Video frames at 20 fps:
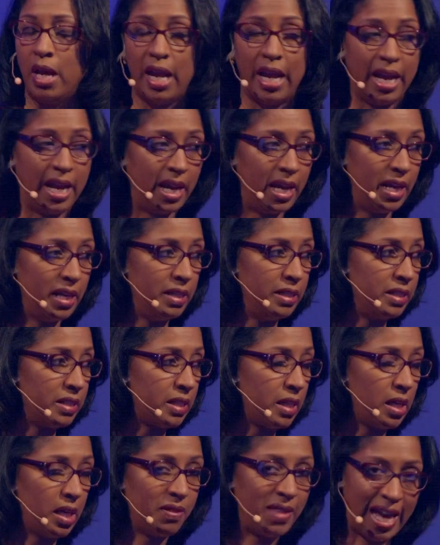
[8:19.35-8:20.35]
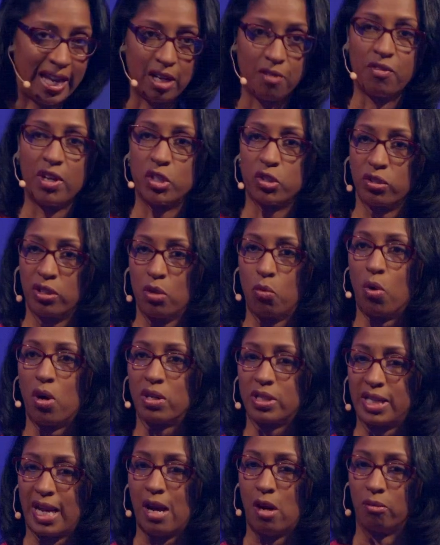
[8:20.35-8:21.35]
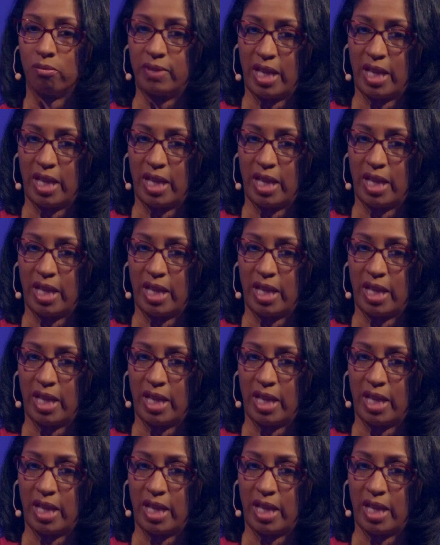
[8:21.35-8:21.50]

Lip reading: And that eventually worked out.